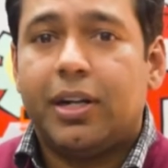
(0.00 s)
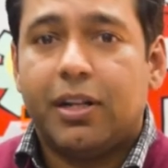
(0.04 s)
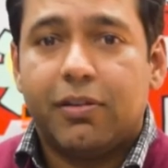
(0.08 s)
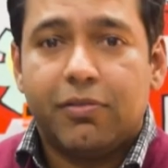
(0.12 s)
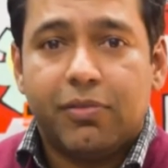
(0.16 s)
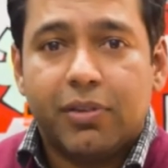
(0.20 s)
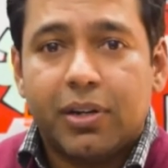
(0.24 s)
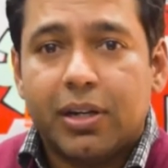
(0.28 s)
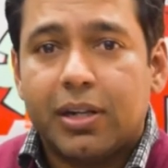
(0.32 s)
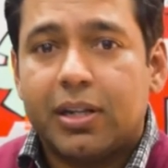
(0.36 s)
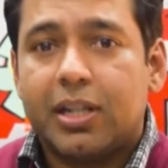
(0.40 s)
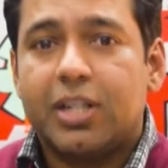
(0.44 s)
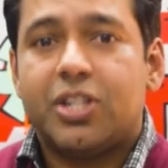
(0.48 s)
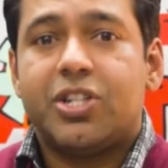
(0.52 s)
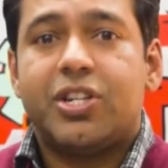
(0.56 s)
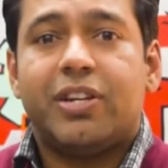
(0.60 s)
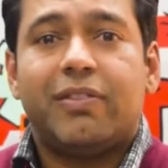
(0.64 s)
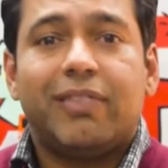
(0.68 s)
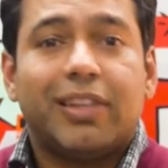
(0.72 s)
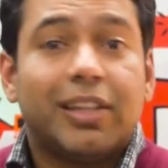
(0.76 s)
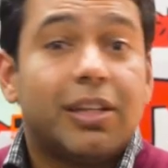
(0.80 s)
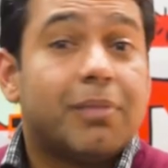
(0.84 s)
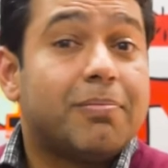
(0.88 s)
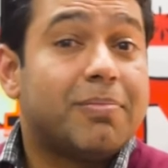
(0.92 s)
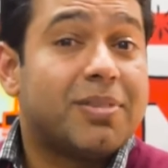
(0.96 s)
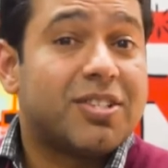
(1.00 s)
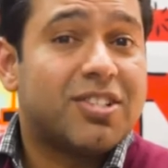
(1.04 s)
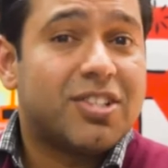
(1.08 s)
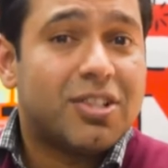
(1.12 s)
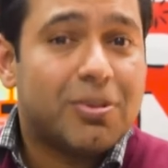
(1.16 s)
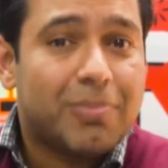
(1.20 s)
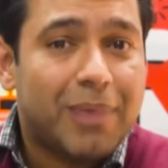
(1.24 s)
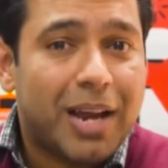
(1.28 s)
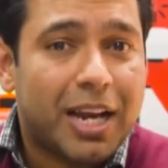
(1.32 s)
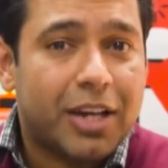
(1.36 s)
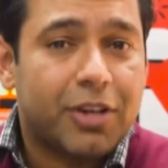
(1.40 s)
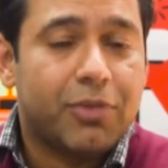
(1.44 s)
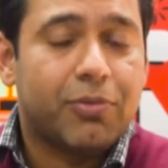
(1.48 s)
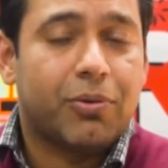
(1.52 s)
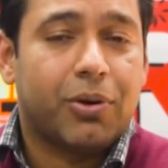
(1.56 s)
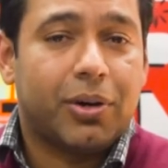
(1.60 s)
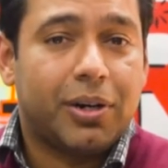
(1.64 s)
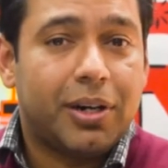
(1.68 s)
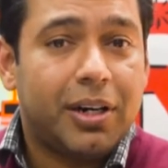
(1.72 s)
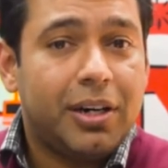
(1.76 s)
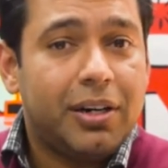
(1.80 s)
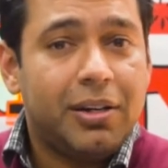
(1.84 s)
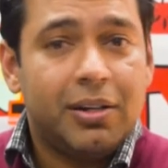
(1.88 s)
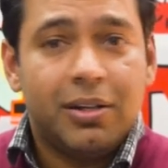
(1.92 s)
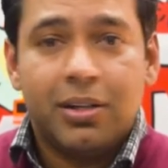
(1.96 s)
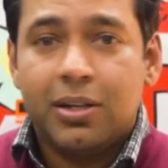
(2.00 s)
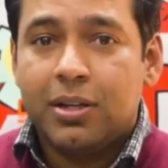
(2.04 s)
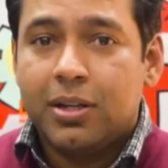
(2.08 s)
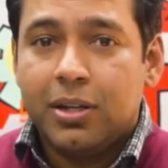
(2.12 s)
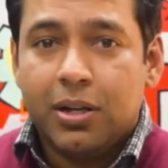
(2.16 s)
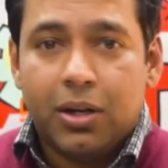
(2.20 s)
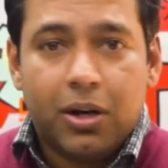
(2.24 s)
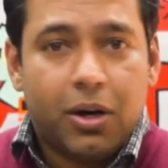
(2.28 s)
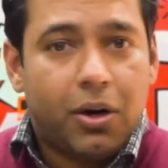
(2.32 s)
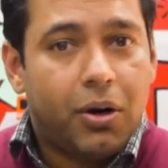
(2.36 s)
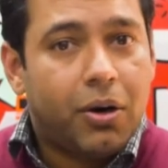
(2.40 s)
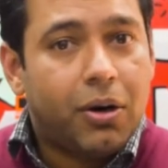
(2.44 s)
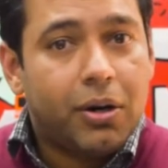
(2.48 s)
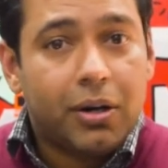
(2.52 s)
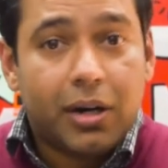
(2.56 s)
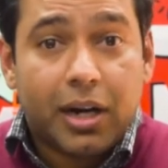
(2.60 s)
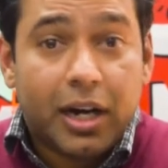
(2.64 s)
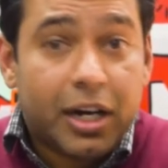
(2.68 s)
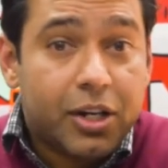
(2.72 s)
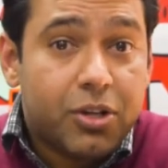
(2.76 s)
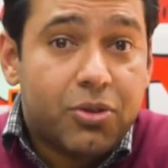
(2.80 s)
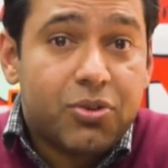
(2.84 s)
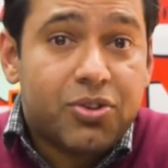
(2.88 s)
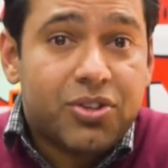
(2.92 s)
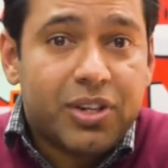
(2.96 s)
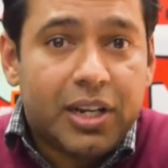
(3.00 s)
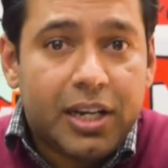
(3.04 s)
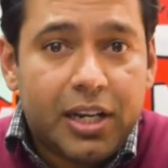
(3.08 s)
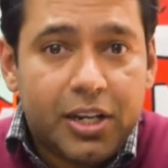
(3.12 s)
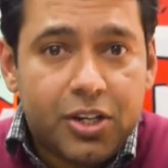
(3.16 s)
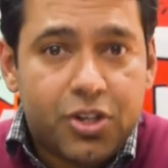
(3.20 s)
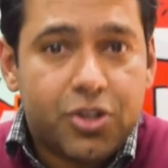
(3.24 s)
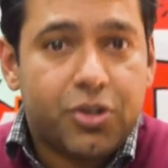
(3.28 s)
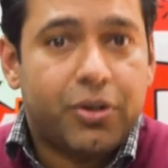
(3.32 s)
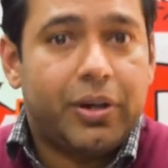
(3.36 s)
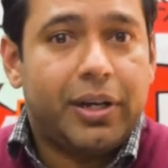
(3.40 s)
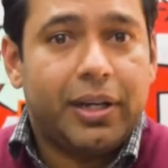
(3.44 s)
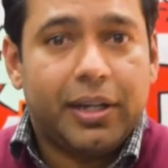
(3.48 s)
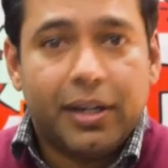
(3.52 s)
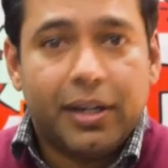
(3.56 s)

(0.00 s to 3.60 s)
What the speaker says: if you're achieving the business plan you wanted, or are you still enjoying